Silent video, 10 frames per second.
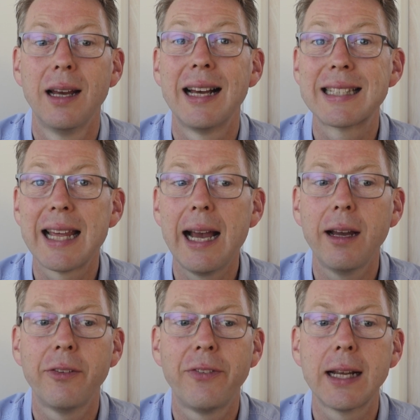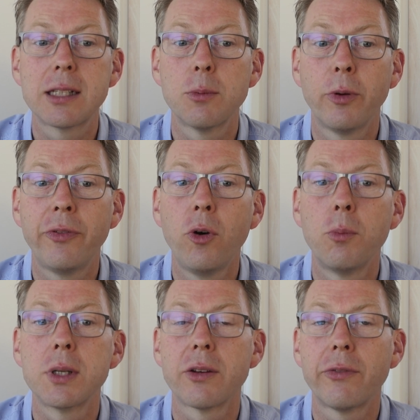as that affects the
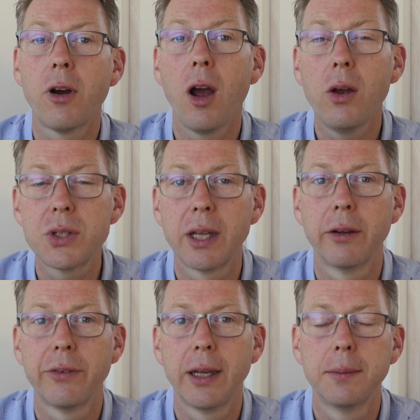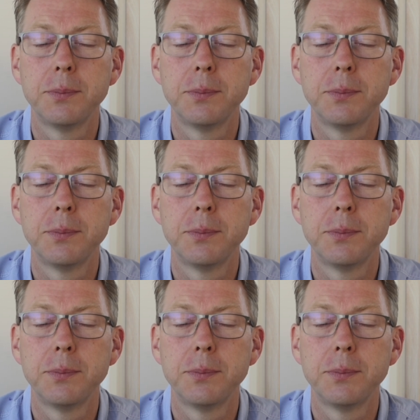performance of our hosting of it.